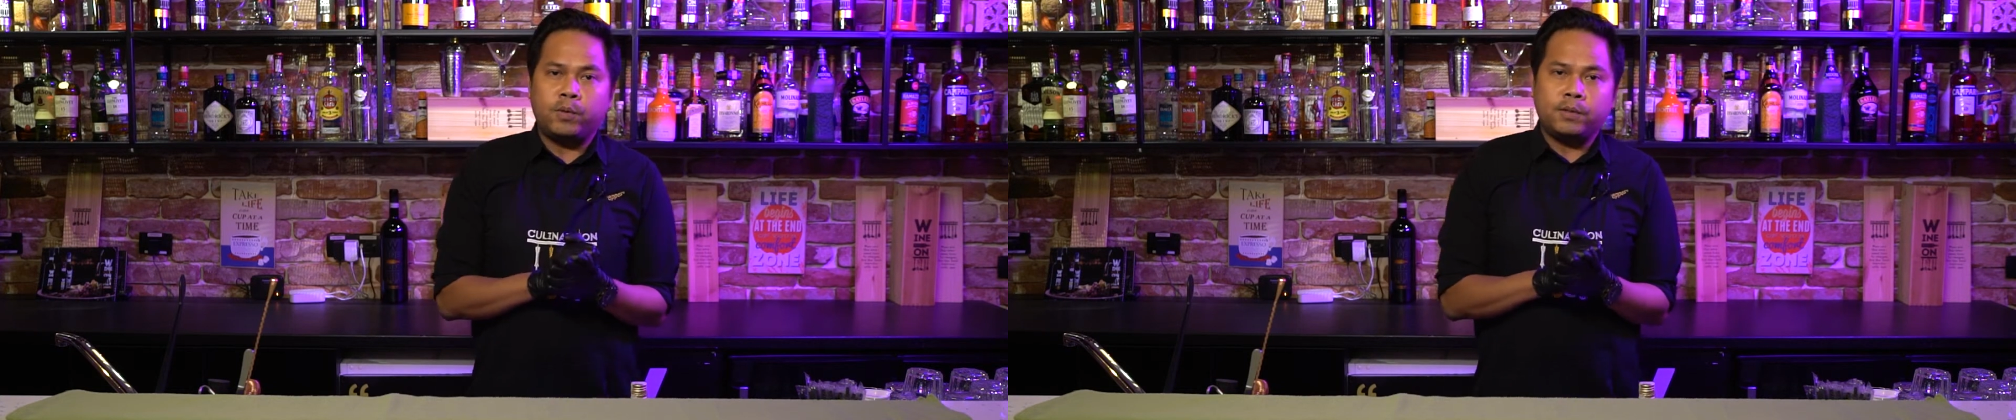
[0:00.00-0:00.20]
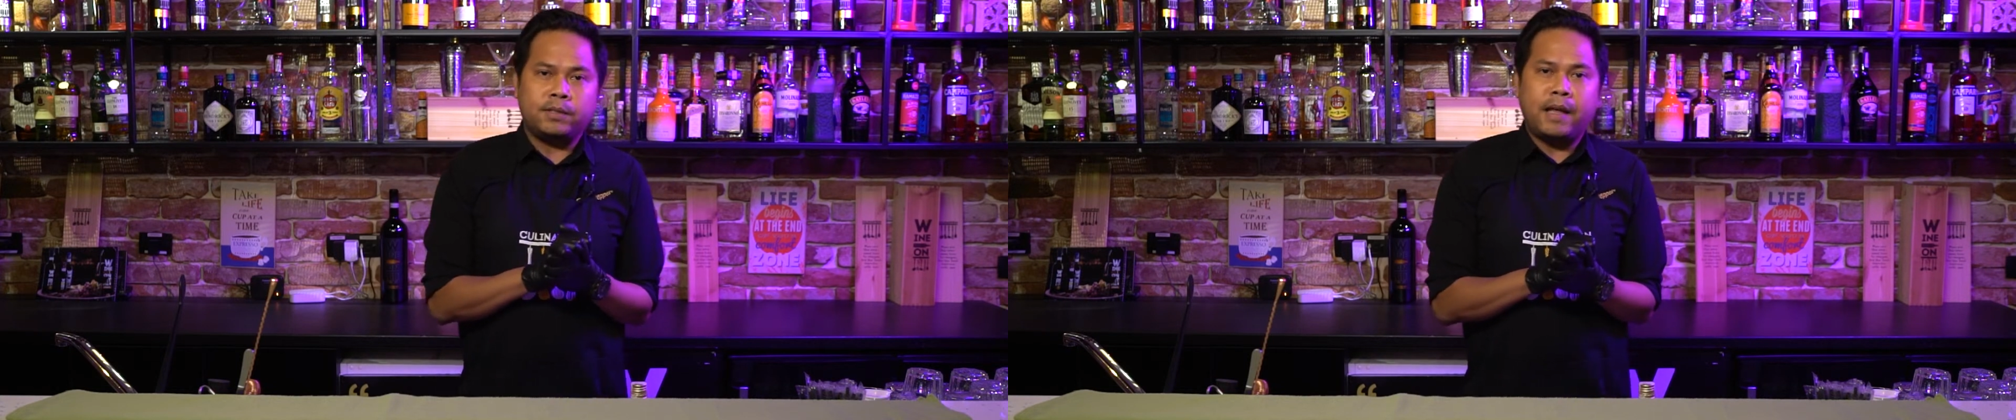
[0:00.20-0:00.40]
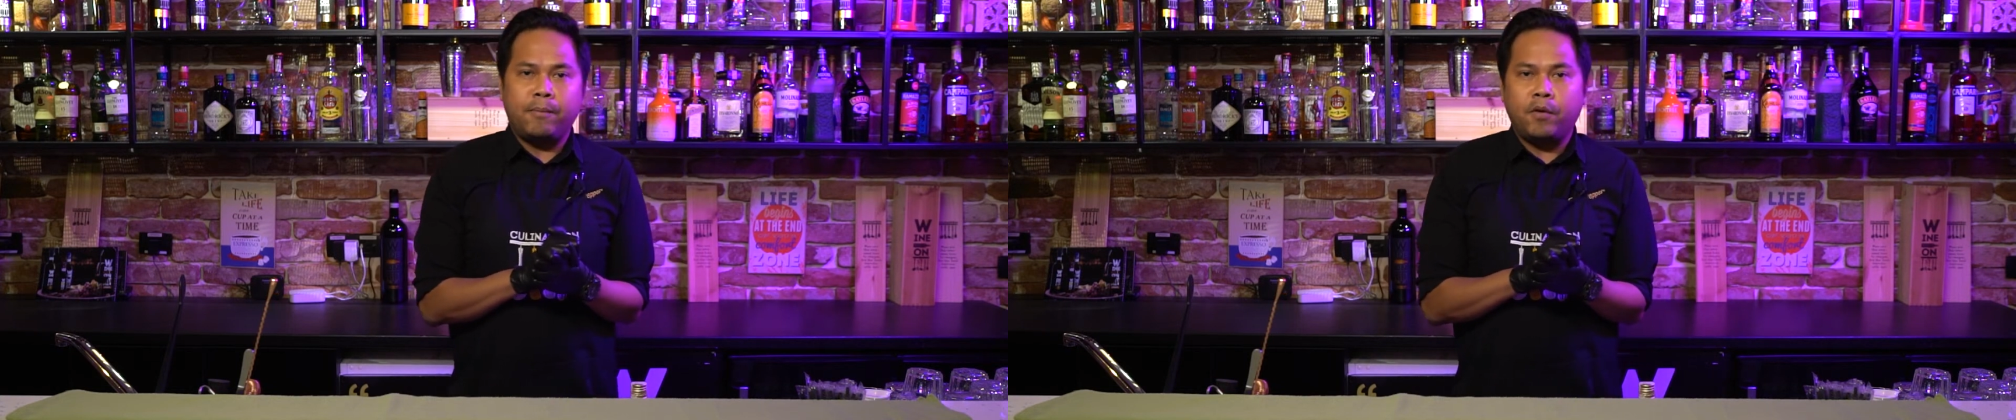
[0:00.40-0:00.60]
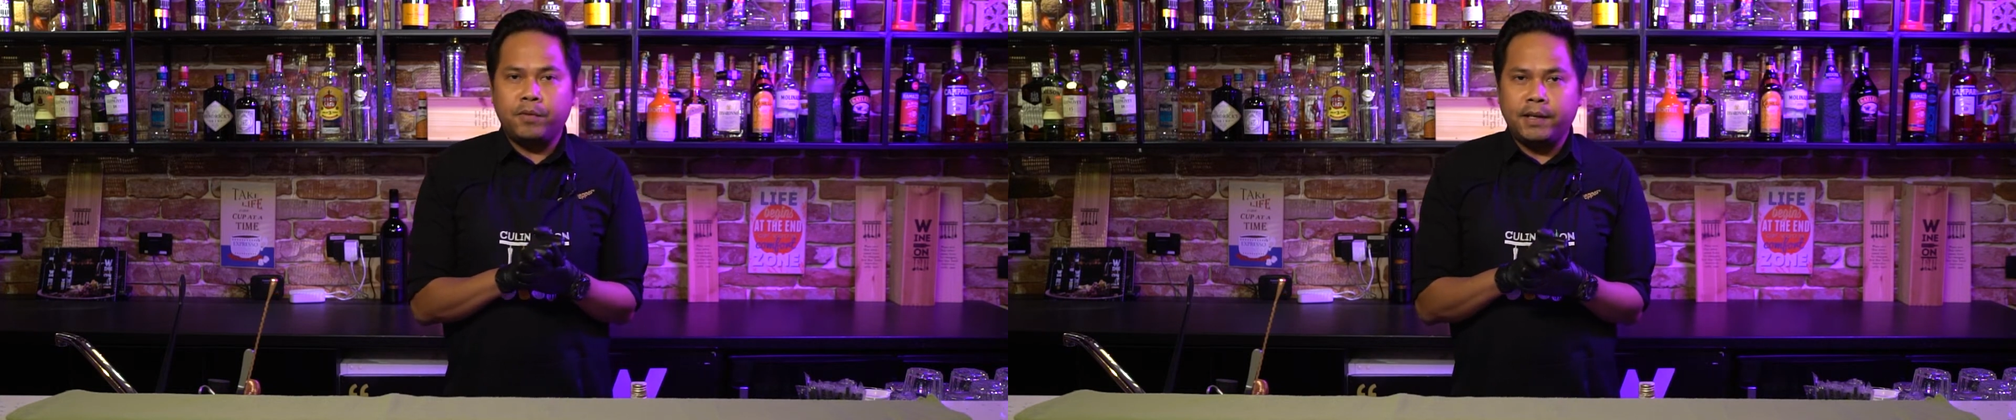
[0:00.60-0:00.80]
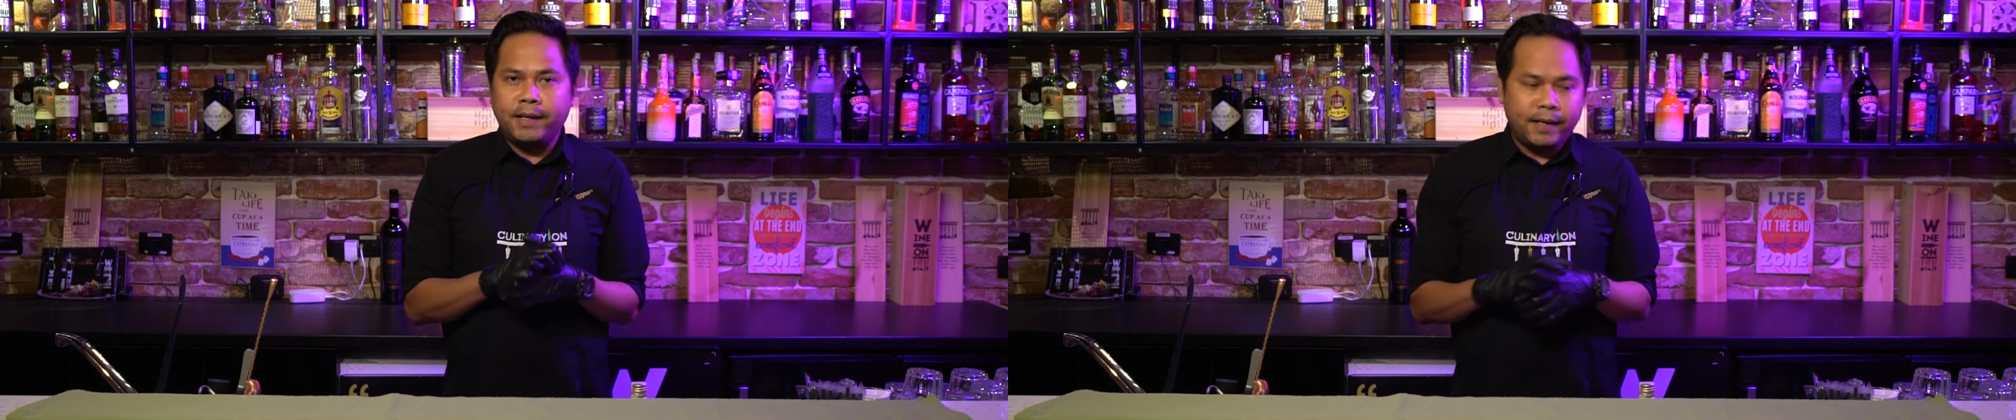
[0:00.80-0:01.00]
some of
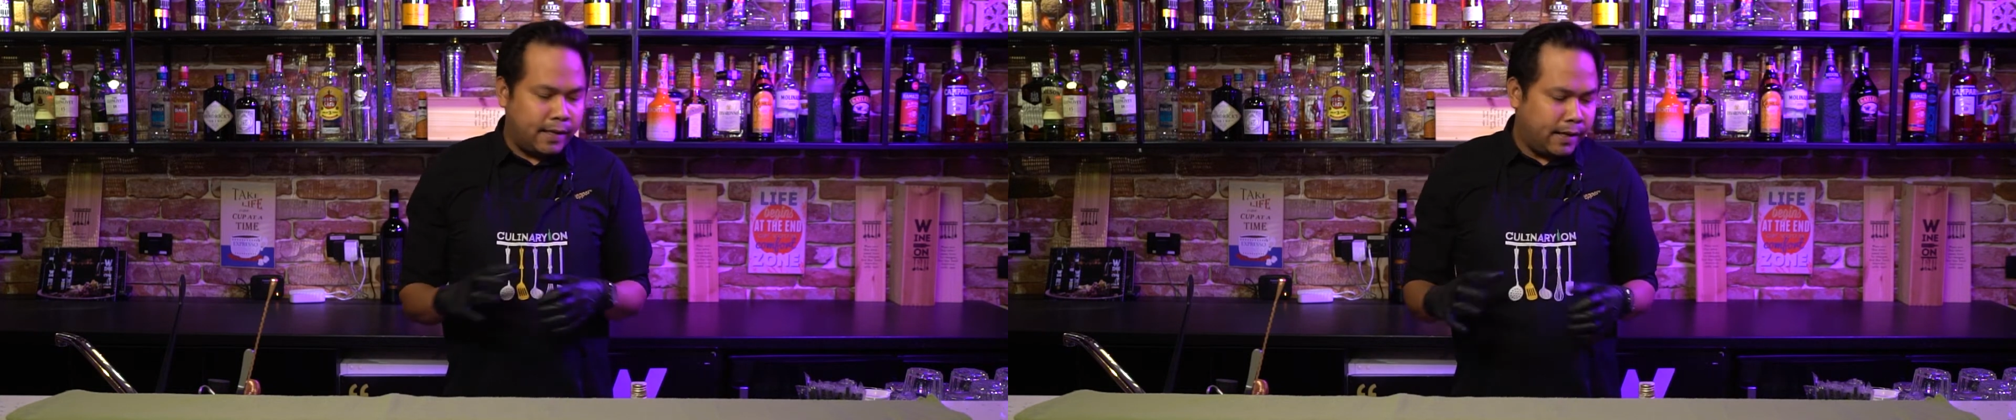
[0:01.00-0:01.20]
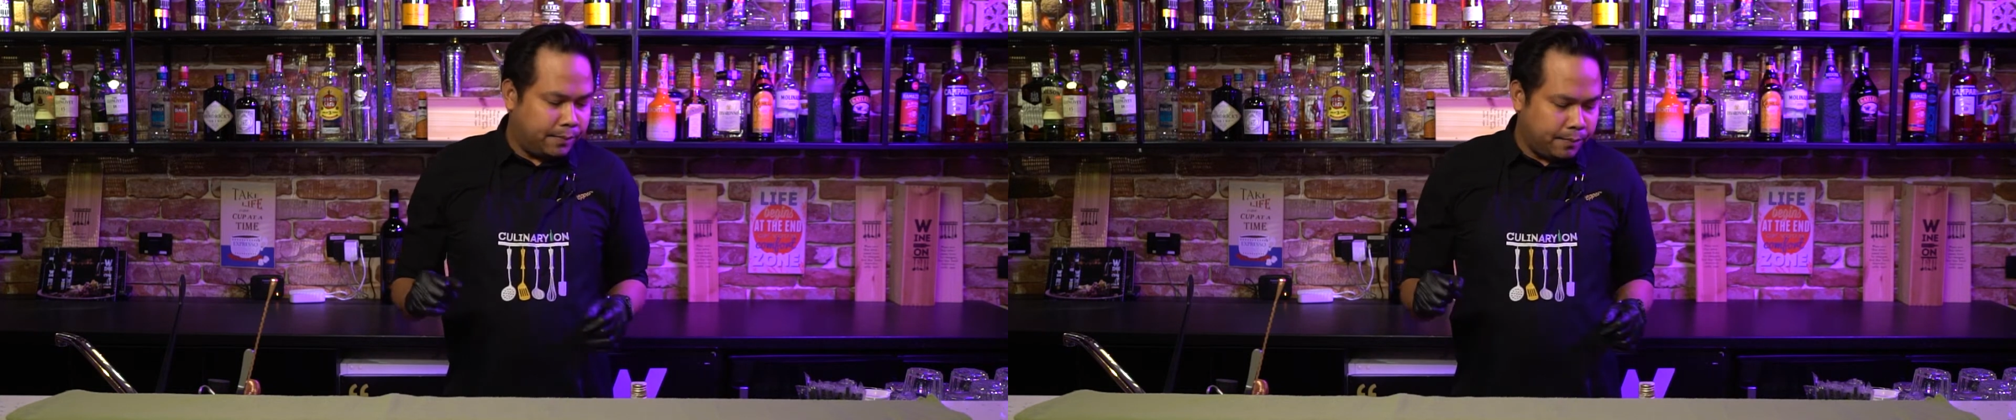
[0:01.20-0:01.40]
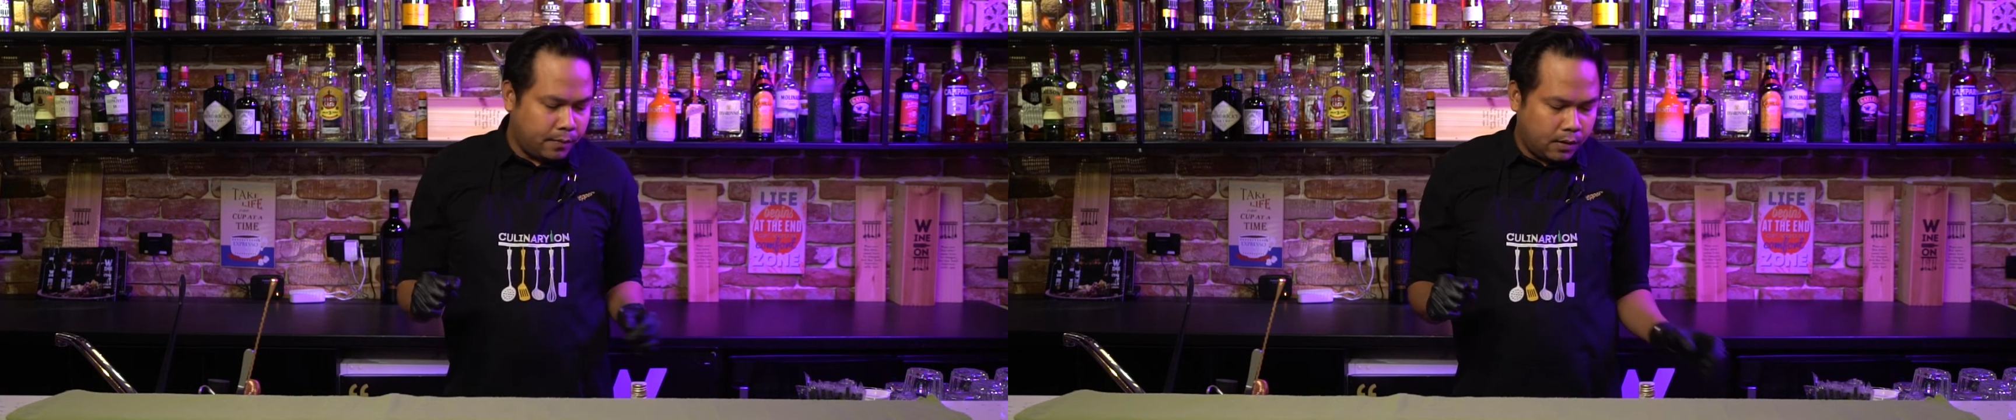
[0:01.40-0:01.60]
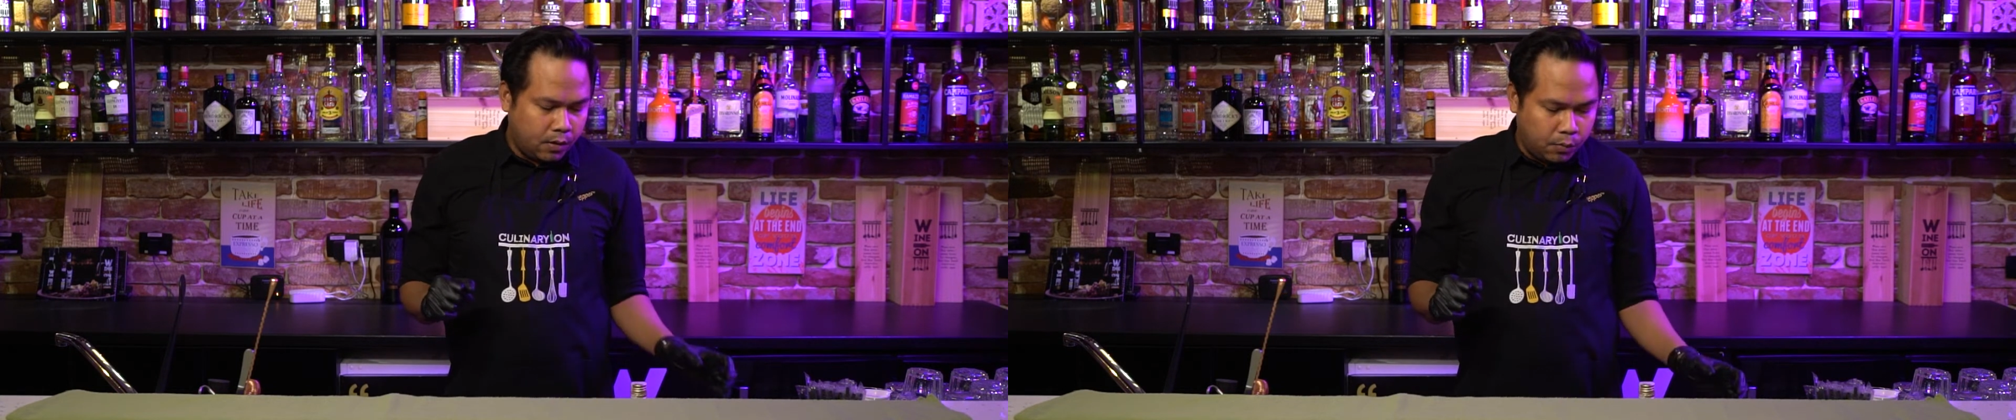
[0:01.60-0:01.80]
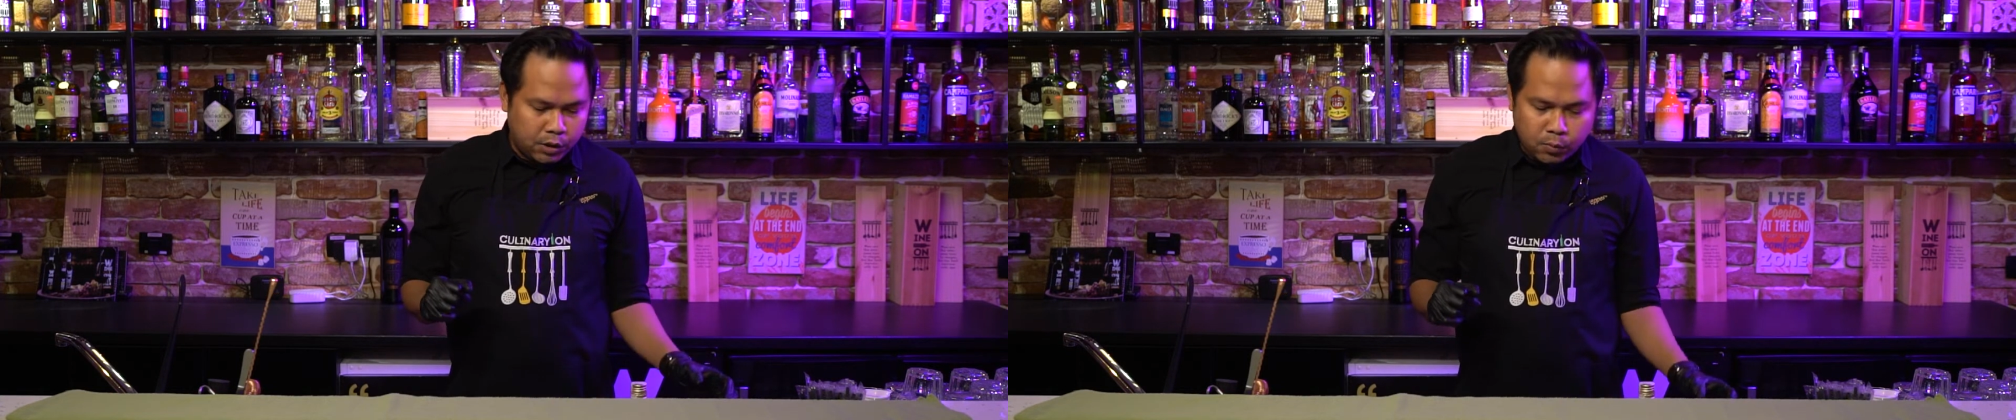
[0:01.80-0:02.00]
the ingredients.
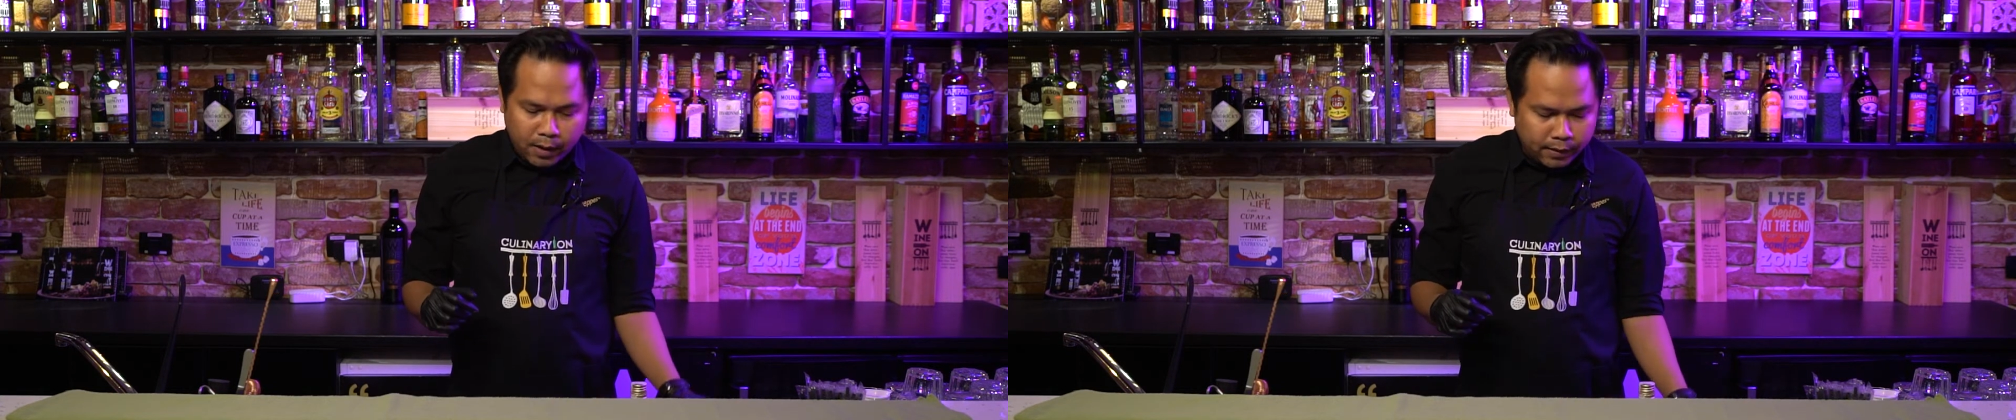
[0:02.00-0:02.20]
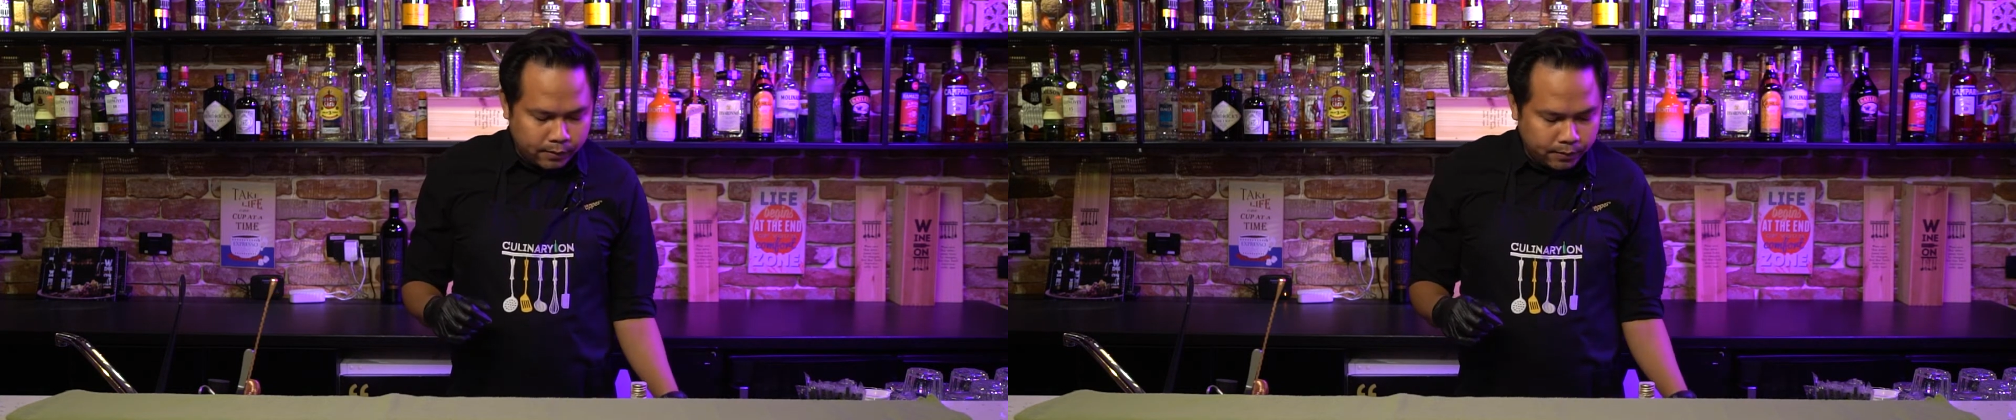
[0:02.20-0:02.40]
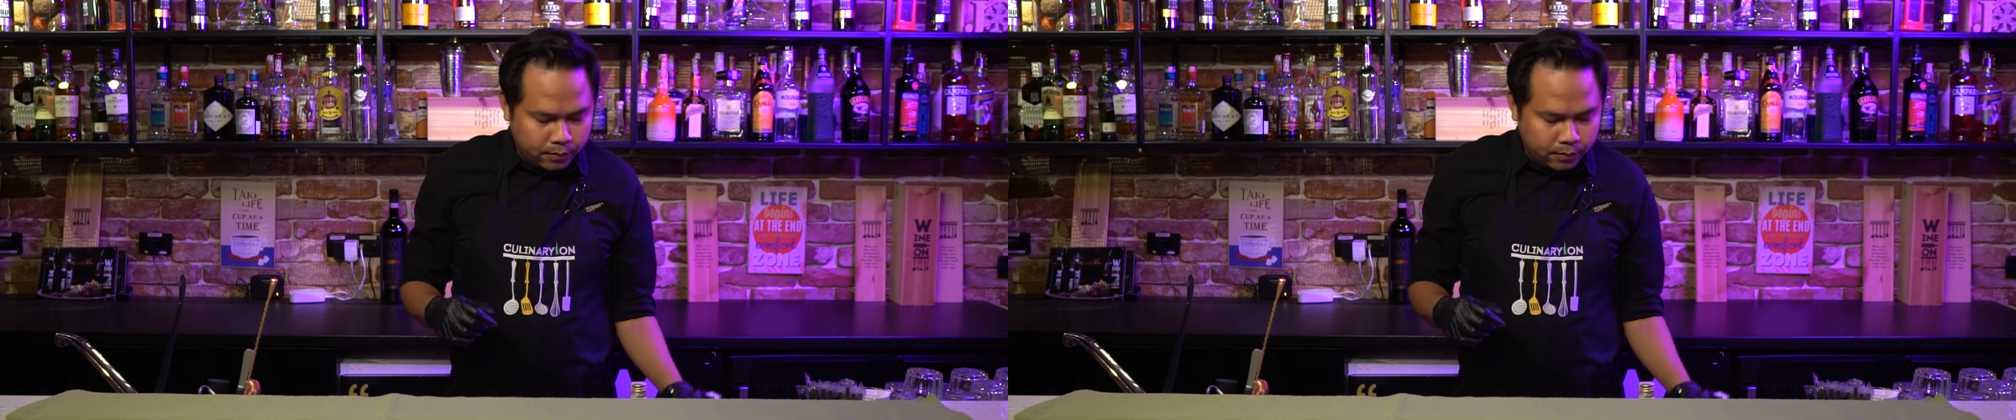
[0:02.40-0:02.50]
Which one?